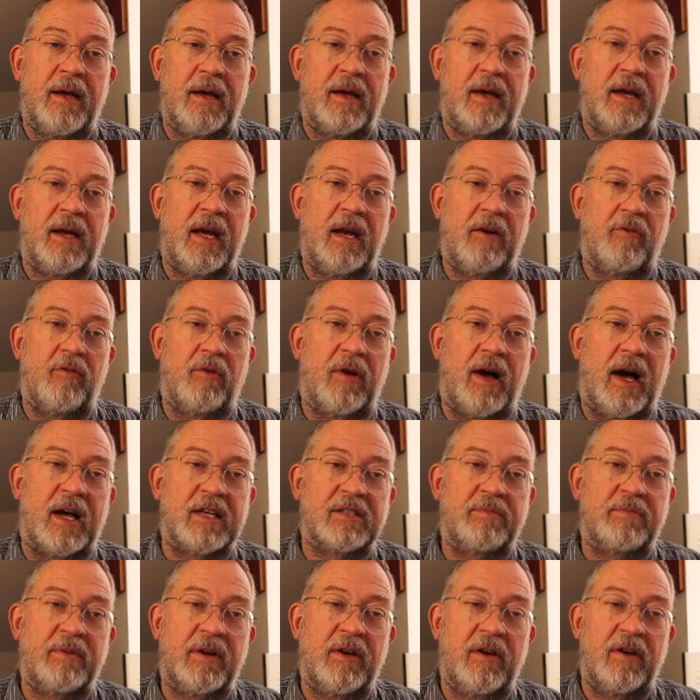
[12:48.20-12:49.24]
it will ask
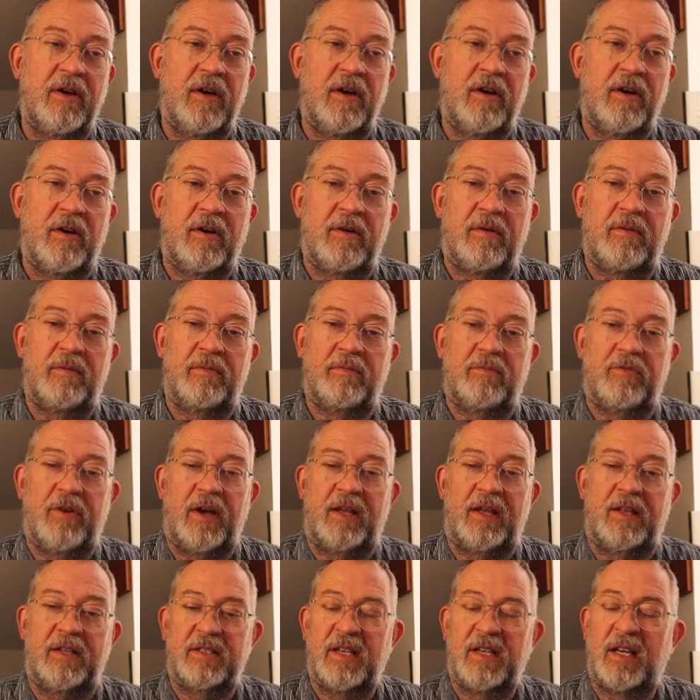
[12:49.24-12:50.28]
me, drag
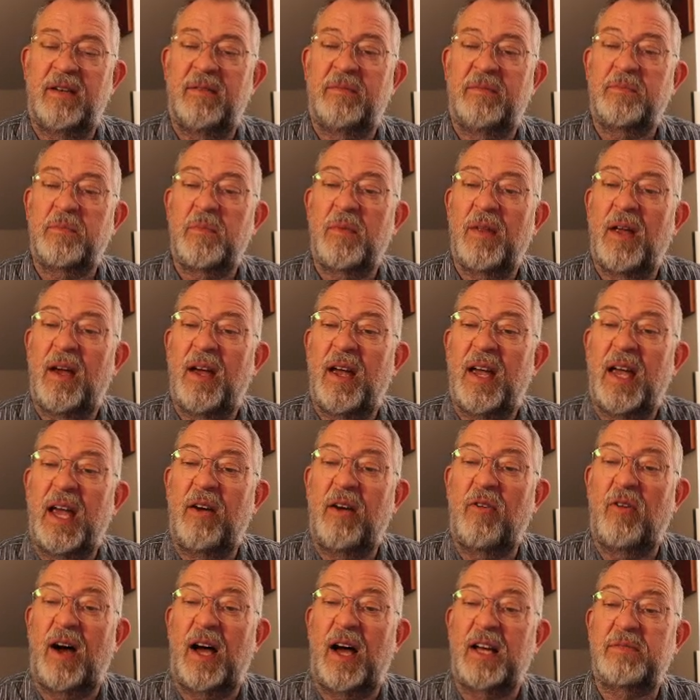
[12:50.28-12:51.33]
this in, it will
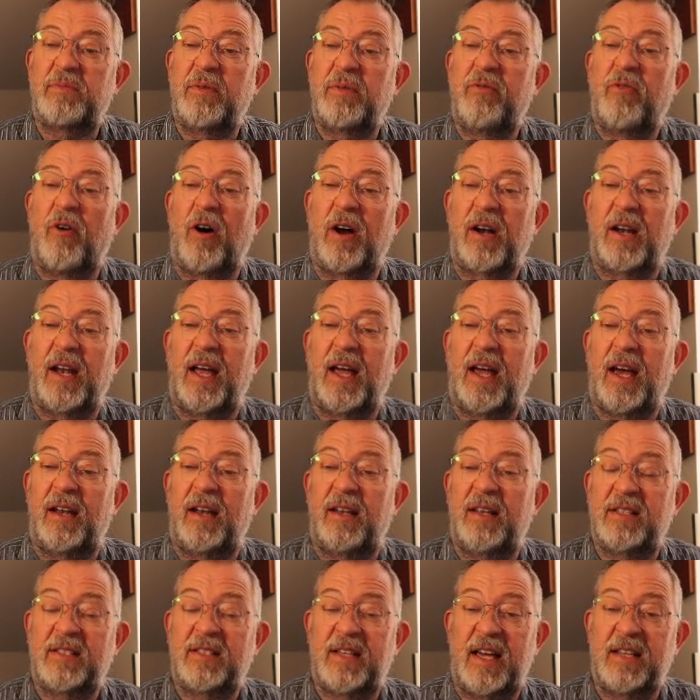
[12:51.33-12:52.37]
ask me what layer. In
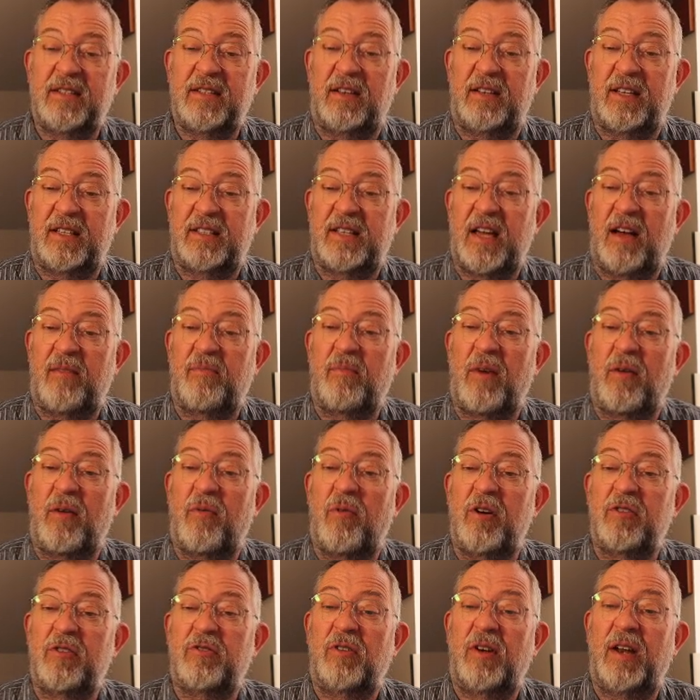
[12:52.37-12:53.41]
this case, I just have my
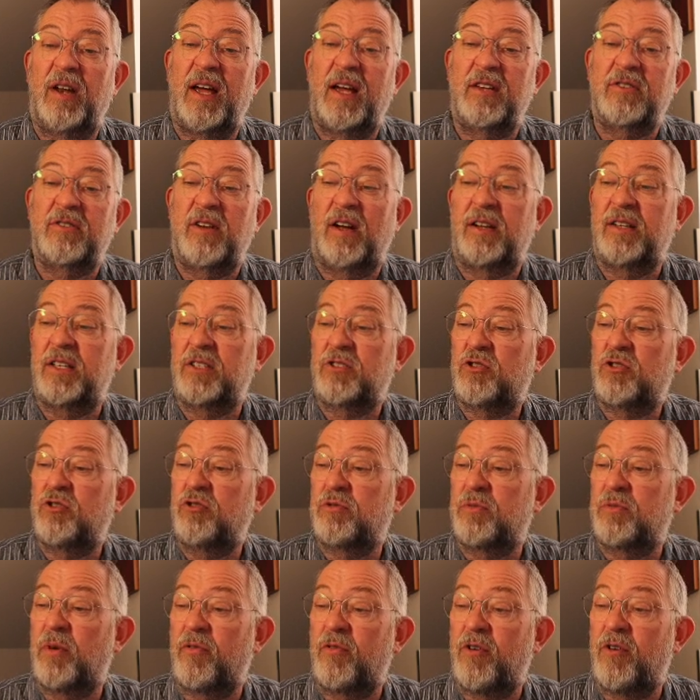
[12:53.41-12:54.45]
virtual layer, so I'll just choose
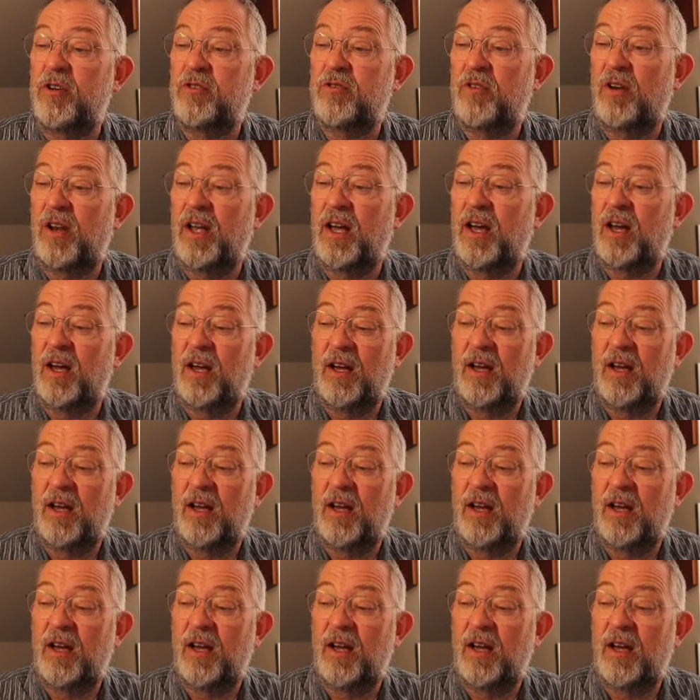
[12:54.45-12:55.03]
my virtual layer.